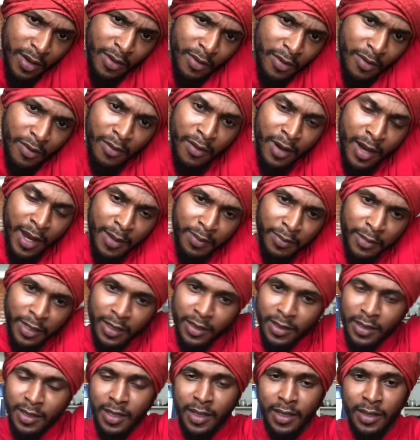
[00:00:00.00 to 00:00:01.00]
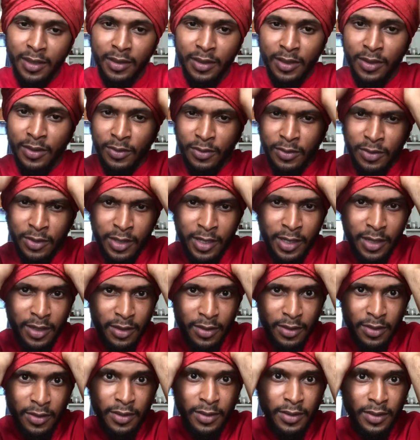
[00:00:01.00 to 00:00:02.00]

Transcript: wrapped and tucked as well.